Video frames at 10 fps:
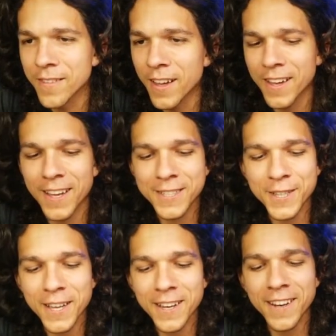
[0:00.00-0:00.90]
uh,
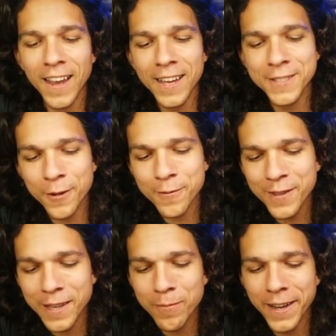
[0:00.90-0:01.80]
Jen, I don't
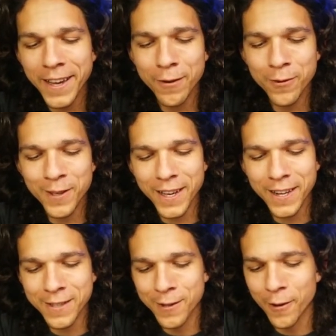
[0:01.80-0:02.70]
think my hair will get
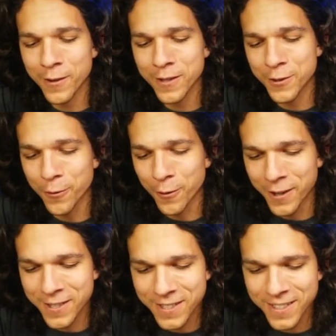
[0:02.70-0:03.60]
as long as
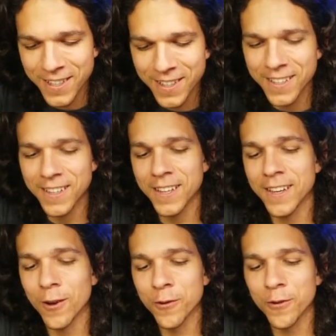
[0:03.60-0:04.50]
yours,
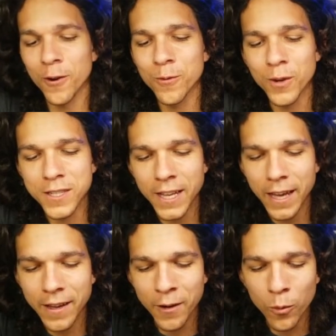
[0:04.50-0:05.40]
uh, although one
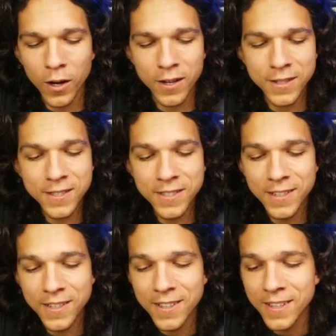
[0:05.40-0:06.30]
day it was.
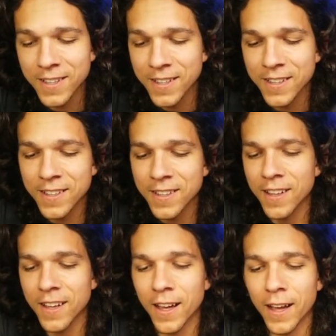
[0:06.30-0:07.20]

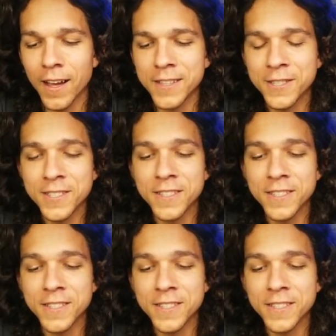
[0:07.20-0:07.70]
I just